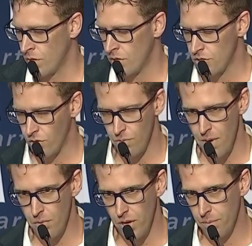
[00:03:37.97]
So
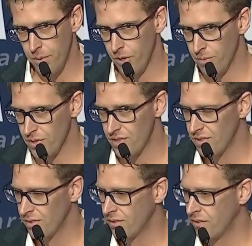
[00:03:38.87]
remember our purpose.
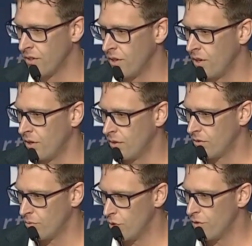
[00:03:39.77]

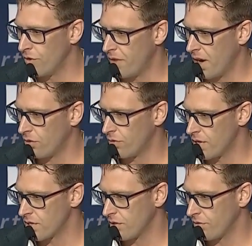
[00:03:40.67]
Remove the fatal
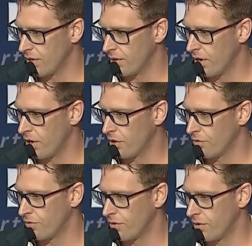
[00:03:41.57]
risk
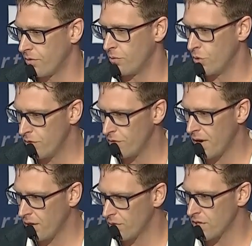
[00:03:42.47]

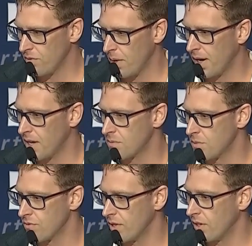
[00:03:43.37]
from our
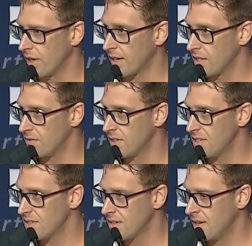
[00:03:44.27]
customers' relining activities